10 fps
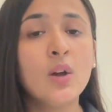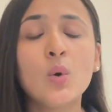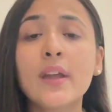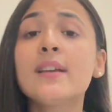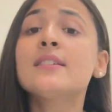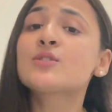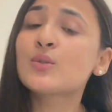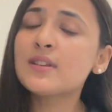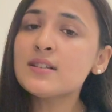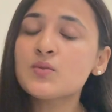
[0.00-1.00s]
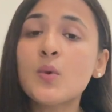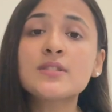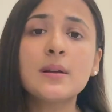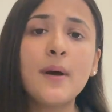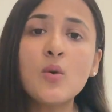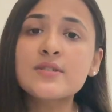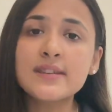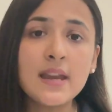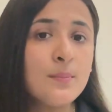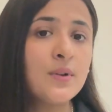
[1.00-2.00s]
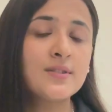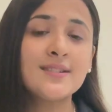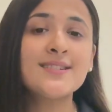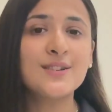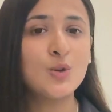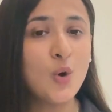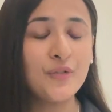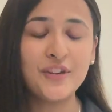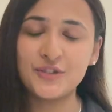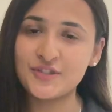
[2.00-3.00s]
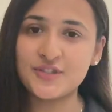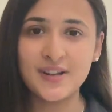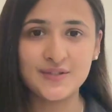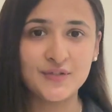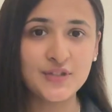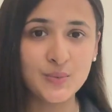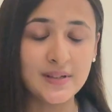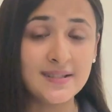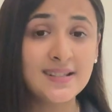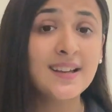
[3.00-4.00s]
Okay, so this was about 10% law of energy transfer, students.